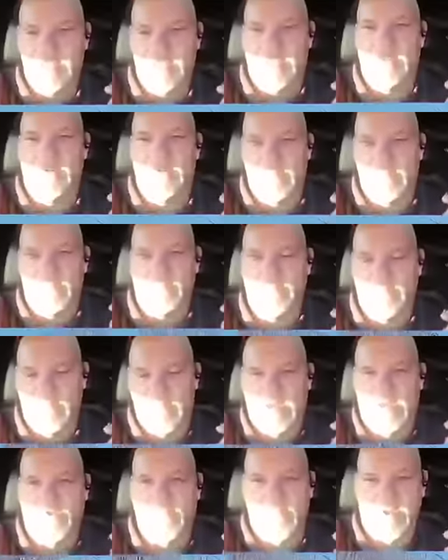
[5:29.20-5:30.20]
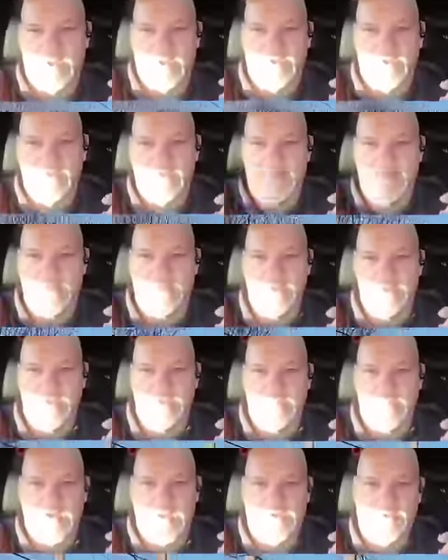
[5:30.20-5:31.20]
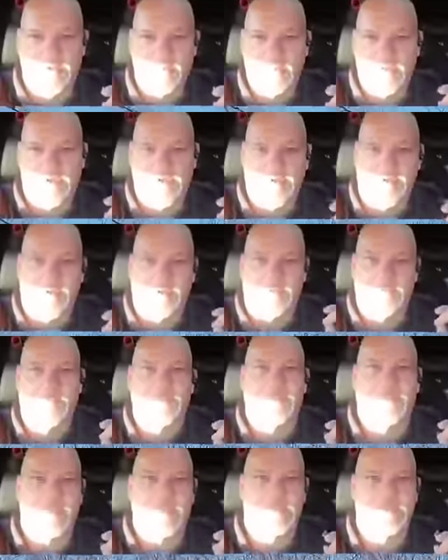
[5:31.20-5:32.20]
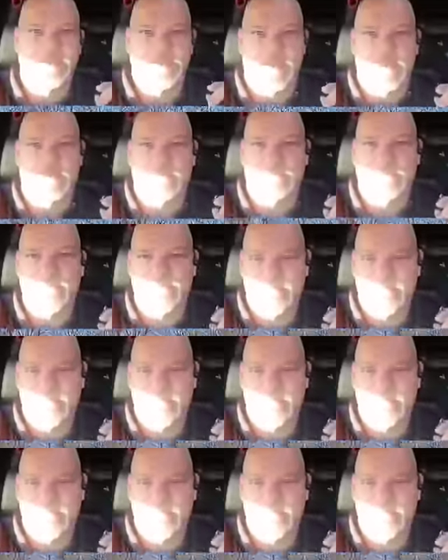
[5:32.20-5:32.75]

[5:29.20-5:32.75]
time that I went, the gentleman I was with, his trailer